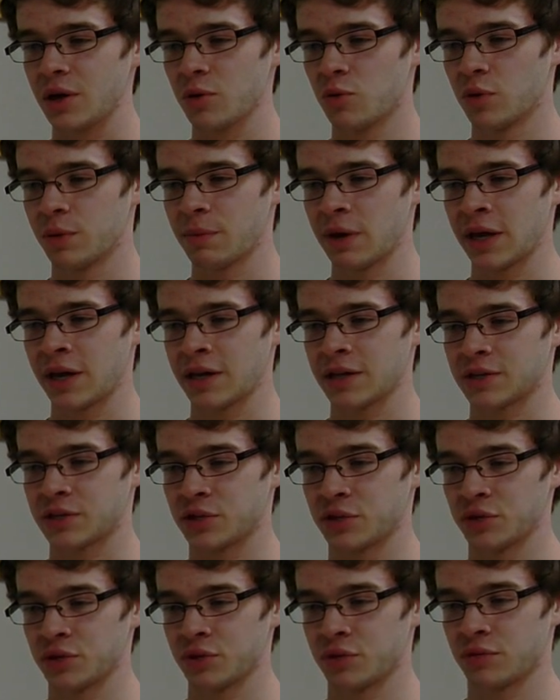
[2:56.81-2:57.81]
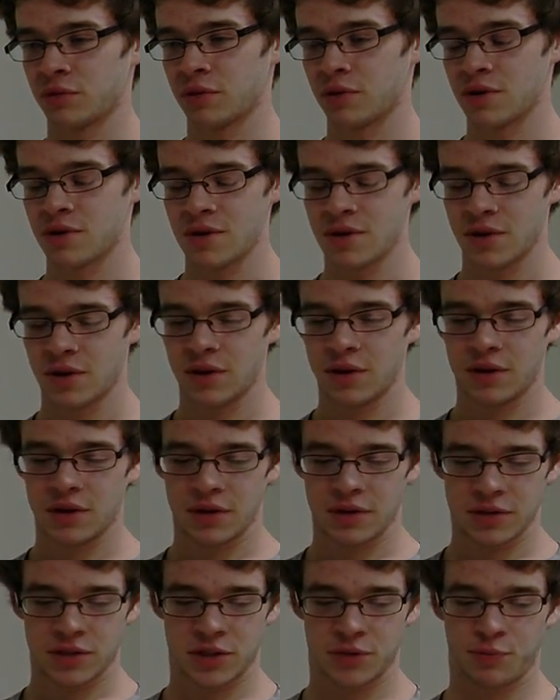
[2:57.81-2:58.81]
we made it to
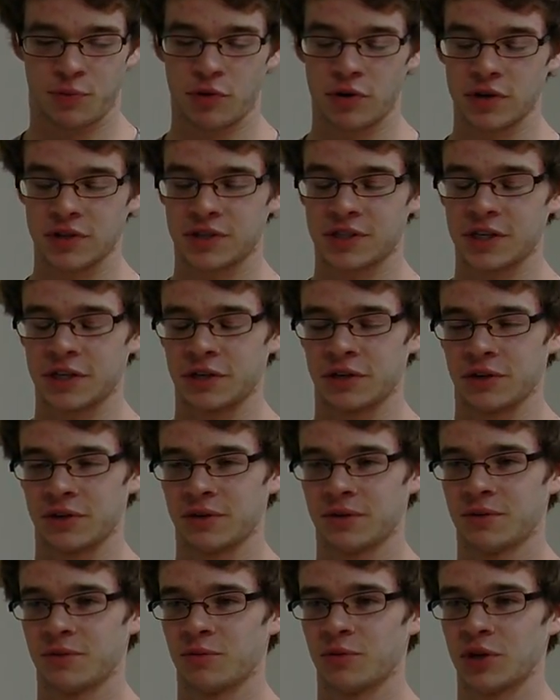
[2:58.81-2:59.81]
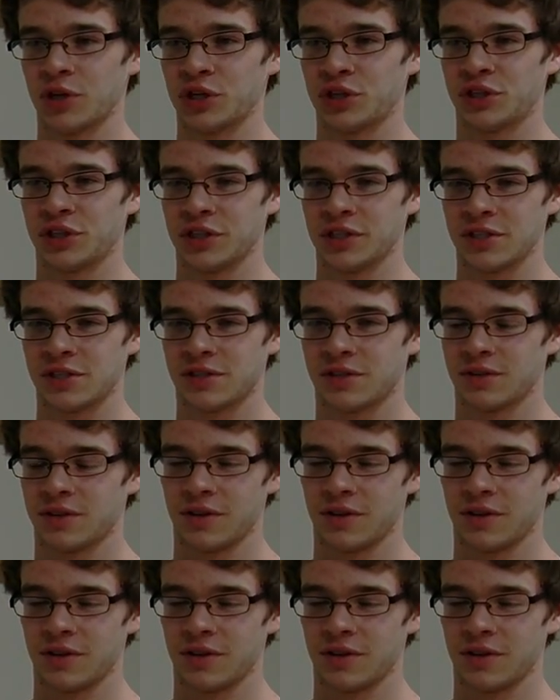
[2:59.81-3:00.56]
Sports Center, which is,